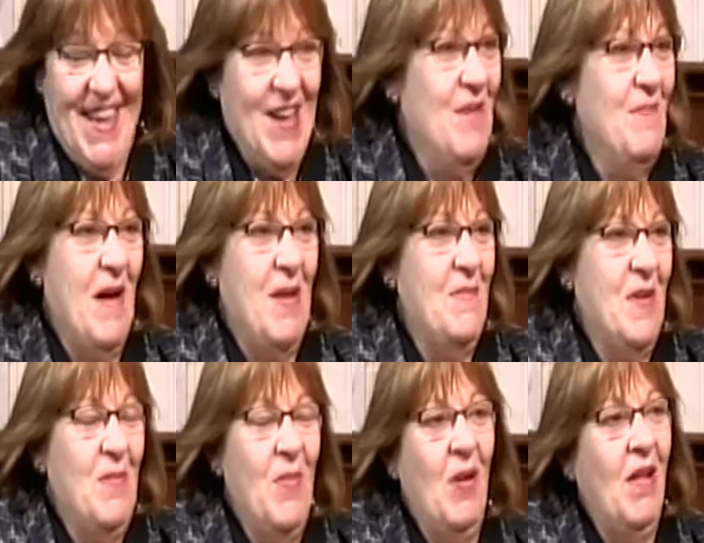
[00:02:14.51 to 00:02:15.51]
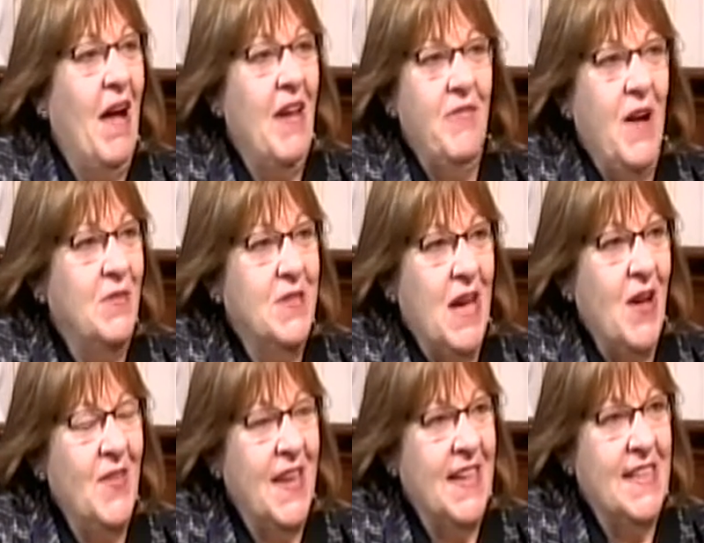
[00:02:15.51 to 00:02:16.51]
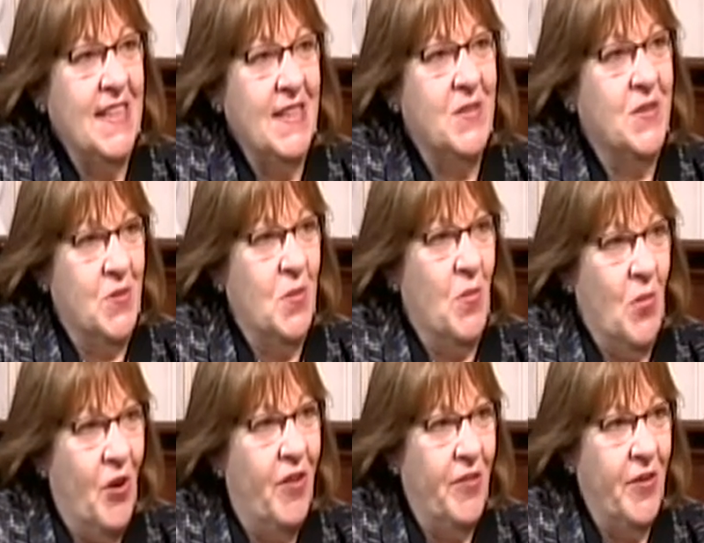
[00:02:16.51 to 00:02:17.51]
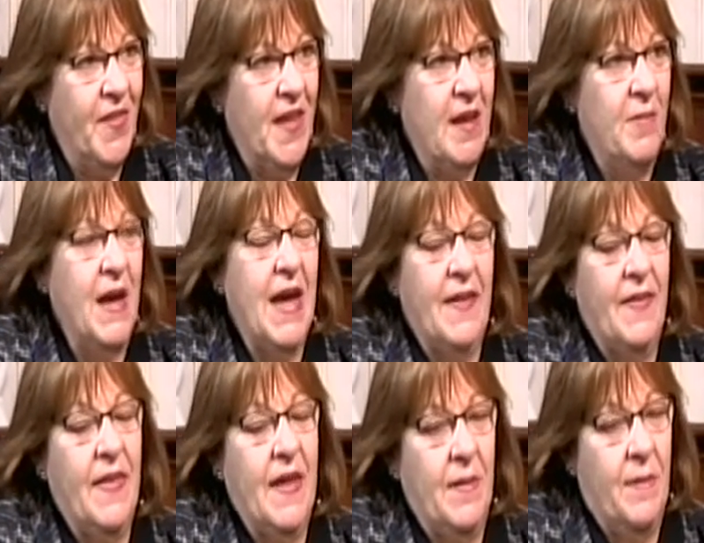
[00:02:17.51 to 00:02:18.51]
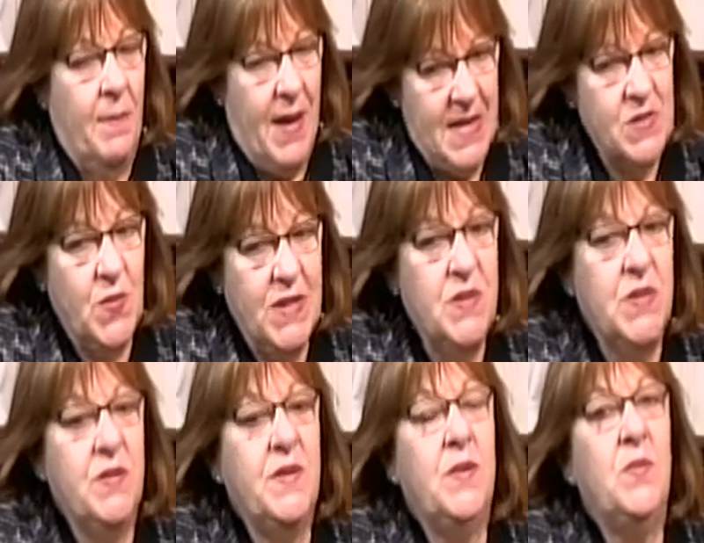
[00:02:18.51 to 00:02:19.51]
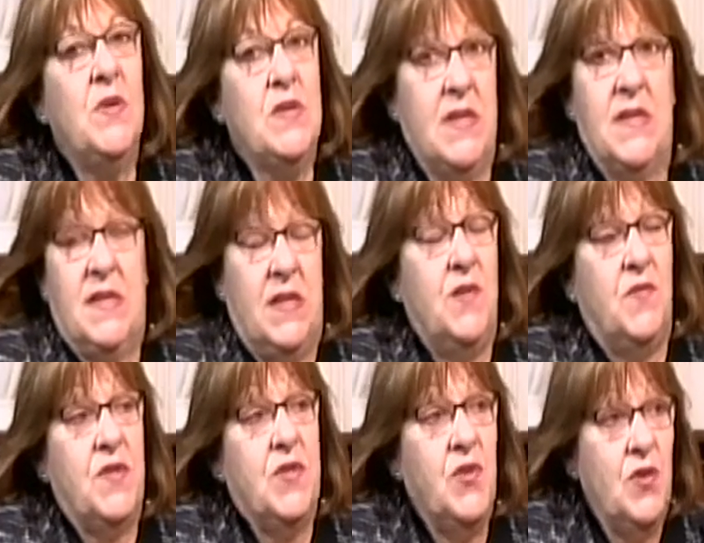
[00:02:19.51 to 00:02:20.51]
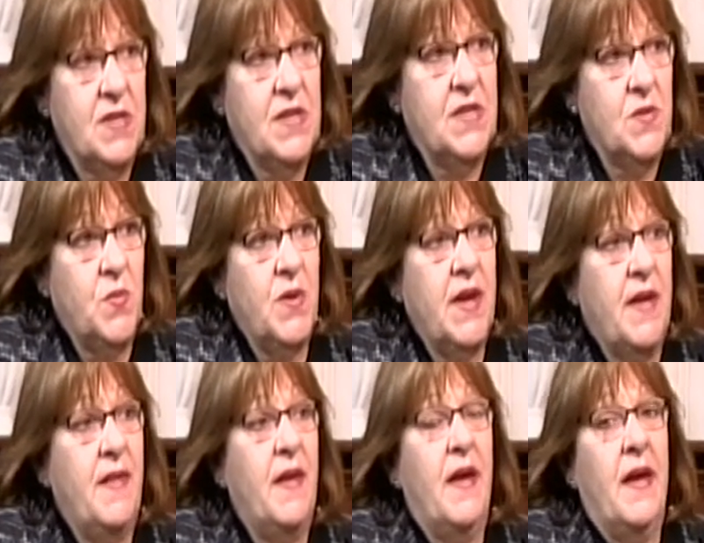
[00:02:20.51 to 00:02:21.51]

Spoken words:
my people, I found out that I need to do more for them, and the best way to do it was at Senior Resources with